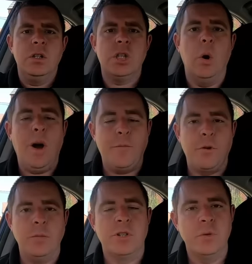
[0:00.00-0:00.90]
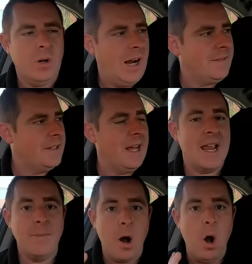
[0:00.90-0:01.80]
So I promised the wife
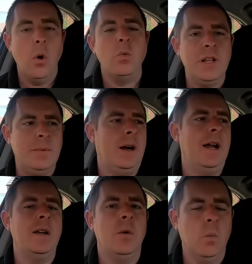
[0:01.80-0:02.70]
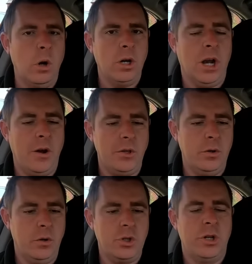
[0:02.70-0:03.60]
today I'm only buying one car at
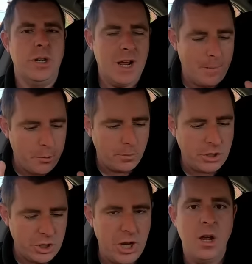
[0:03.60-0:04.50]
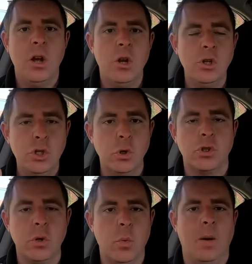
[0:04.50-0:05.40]
the auction. I promise you,
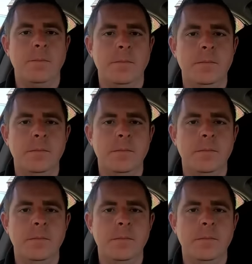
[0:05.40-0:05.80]
just the one.